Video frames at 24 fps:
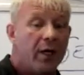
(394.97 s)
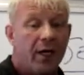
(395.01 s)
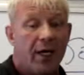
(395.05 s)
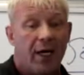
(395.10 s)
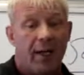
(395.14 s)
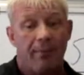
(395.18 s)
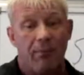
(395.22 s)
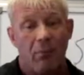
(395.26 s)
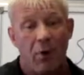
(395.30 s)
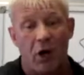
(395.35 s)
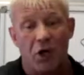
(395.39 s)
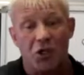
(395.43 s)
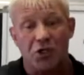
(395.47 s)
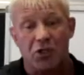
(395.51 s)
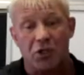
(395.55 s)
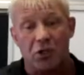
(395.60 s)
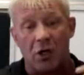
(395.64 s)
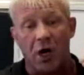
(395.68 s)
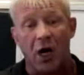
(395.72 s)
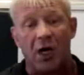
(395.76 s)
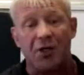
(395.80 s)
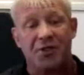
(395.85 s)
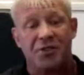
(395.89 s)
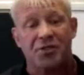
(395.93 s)
And martial
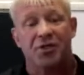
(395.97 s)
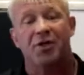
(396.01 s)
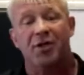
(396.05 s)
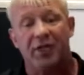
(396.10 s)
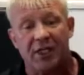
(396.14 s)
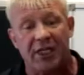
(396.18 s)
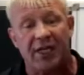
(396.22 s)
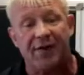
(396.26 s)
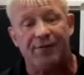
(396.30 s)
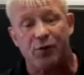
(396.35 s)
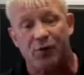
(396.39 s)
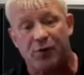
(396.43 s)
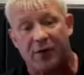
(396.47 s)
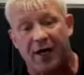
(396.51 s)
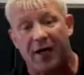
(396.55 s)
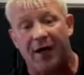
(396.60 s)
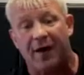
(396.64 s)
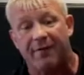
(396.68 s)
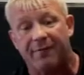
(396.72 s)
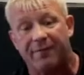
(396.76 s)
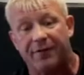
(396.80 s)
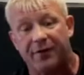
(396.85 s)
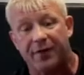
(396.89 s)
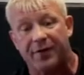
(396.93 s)
arts is going to give you
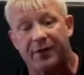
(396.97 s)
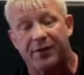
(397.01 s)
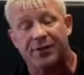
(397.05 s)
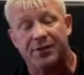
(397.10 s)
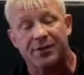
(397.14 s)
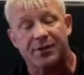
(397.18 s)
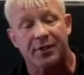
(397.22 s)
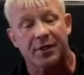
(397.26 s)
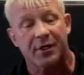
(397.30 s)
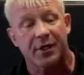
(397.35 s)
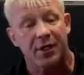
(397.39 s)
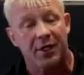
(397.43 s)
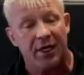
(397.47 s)
confidence.